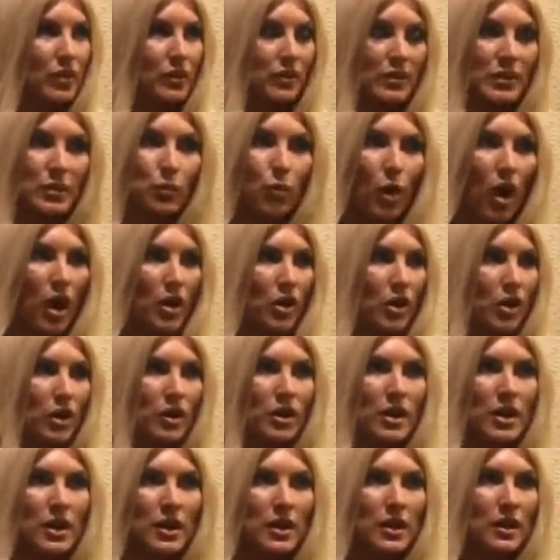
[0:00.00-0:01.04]
clean water,
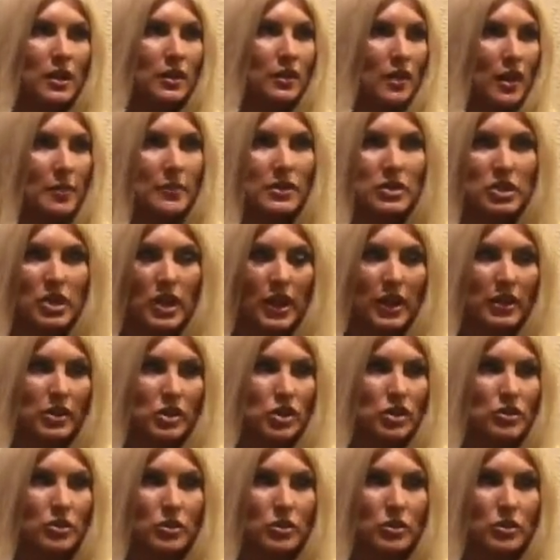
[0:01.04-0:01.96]
climate change.